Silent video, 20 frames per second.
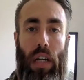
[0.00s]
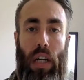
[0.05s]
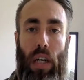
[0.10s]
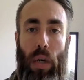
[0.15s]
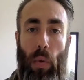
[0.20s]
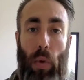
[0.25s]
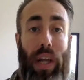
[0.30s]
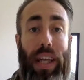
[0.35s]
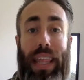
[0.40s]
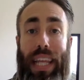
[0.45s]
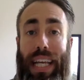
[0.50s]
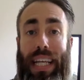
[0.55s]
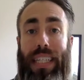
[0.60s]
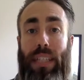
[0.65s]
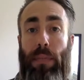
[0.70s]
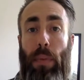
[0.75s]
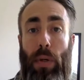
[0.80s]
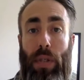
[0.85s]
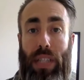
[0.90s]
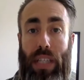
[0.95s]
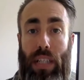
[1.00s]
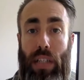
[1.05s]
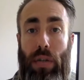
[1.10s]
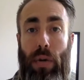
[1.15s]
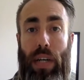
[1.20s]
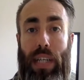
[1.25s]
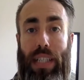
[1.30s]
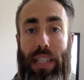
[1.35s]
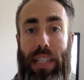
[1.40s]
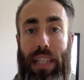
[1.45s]
What I think is most
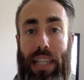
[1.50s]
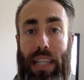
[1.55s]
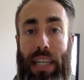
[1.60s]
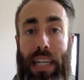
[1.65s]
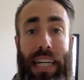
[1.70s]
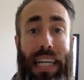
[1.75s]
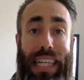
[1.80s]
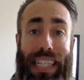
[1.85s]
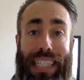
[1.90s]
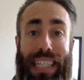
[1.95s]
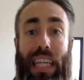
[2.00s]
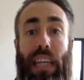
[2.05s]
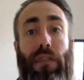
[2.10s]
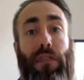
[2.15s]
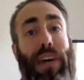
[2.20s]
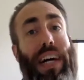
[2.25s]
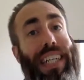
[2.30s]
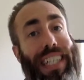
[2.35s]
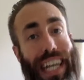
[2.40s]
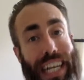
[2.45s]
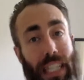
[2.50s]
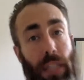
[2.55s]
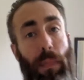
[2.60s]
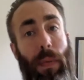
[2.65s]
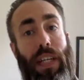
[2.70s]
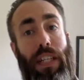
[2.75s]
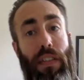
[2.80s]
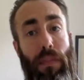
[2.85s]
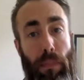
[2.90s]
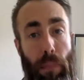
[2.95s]
interesting is that in fact
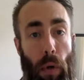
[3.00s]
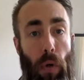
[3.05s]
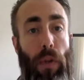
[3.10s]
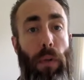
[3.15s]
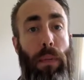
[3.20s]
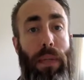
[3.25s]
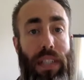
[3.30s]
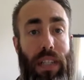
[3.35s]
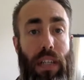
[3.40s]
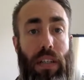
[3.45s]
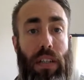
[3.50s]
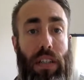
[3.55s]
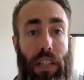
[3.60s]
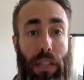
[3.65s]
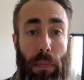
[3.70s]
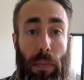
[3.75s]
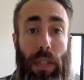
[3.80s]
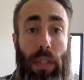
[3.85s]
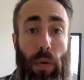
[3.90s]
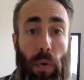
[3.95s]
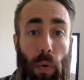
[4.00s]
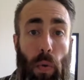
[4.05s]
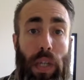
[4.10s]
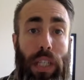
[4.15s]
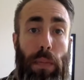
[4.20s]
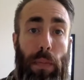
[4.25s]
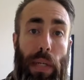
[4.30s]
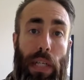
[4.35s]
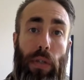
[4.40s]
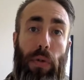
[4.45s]
aspects of both positions must always
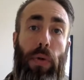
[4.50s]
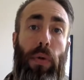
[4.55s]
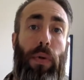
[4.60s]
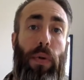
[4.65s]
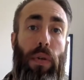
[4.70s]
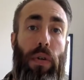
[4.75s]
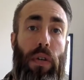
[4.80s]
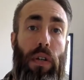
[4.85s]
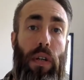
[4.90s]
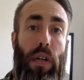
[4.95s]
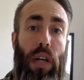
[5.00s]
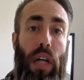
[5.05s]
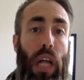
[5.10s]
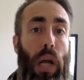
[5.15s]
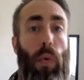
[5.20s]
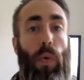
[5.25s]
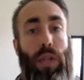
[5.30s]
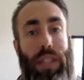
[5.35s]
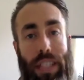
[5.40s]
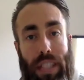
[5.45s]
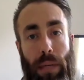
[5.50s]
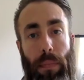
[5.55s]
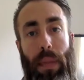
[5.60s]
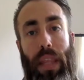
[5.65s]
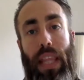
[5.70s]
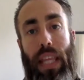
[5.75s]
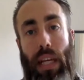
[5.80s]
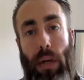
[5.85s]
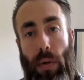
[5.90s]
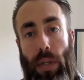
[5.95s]
be true, what some
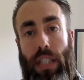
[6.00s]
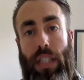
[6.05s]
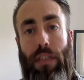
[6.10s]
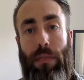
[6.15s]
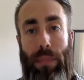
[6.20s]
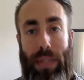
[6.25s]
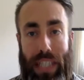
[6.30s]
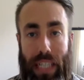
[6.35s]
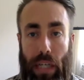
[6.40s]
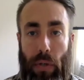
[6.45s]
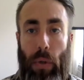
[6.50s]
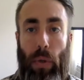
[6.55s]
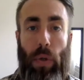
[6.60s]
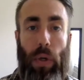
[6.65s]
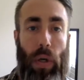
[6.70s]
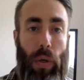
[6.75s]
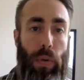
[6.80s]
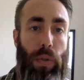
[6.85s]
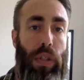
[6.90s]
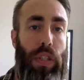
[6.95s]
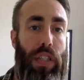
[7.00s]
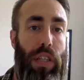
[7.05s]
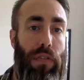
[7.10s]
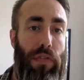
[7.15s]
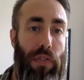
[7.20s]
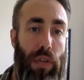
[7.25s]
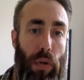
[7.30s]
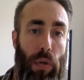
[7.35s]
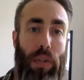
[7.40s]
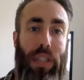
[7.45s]
theorists of material cultures have
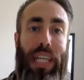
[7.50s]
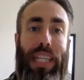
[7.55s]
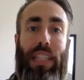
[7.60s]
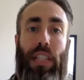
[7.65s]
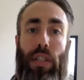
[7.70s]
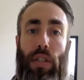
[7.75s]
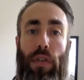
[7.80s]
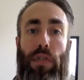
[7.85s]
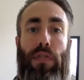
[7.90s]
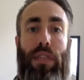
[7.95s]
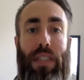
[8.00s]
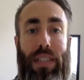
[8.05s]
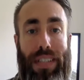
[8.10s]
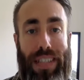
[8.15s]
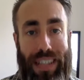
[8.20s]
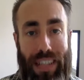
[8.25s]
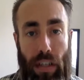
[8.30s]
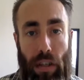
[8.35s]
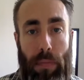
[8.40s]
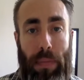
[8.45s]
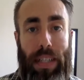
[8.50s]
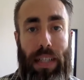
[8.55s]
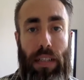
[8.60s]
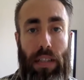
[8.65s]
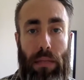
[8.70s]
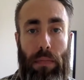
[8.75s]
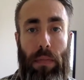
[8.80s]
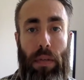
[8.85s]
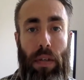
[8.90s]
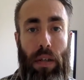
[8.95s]
called a soft determinism.
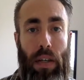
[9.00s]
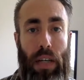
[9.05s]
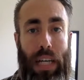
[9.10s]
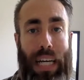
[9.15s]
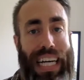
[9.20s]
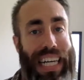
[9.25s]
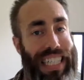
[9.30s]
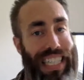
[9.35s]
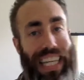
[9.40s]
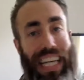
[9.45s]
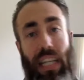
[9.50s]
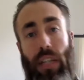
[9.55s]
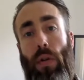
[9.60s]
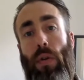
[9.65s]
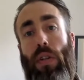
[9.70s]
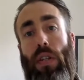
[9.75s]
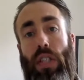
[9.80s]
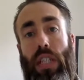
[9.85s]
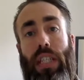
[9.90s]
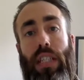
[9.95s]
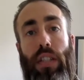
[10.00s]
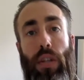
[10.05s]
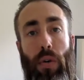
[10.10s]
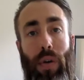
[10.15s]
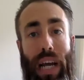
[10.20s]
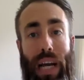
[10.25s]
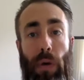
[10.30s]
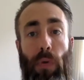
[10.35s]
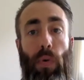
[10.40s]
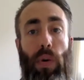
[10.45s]
Technologies don't
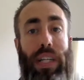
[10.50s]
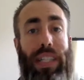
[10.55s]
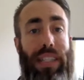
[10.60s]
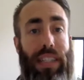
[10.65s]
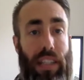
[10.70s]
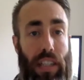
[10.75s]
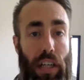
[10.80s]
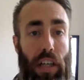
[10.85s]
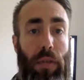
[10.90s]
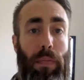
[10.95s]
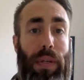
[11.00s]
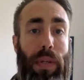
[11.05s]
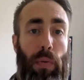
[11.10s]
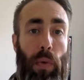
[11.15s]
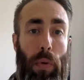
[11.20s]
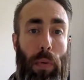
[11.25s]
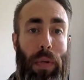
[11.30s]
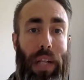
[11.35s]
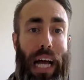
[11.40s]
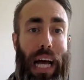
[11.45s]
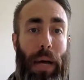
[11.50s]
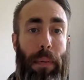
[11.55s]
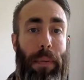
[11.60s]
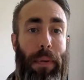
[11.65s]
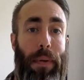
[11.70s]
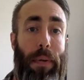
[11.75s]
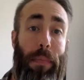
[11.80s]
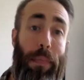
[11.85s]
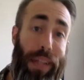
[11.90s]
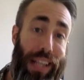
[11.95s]
outright determine what will
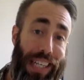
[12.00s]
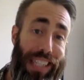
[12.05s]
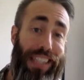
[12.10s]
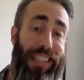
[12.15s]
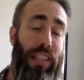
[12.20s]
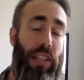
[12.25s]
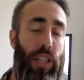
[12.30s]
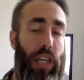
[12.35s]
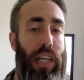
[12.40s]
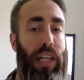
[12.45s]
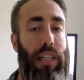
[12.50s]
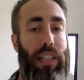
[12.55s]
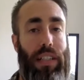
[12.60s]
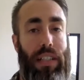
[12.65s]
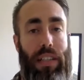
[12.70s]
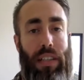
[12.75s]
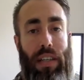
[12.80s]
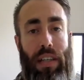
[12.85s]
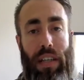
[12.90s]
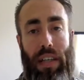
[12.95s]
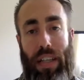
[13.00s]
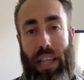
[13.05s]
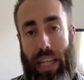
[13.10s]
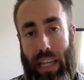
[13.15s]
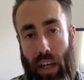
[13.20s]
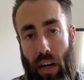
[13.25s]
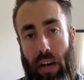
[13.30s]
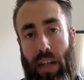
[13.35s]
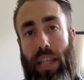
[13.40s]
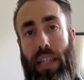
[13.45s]
happen, but they suggest, they
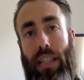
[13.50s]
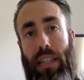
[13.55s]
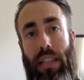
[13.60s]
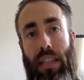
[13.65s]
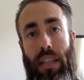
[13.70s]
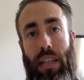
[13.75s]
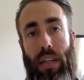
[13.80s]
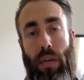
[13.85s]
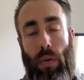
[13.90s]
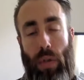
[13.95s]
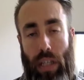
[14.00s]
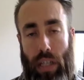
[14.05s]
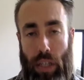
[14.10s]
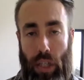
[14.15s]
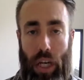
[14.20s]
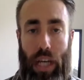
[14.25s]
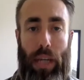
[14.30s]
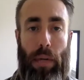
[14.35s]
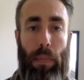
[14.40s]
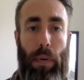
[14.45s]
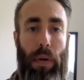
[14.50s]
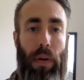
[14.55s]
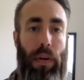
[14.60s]
guide, or they shape.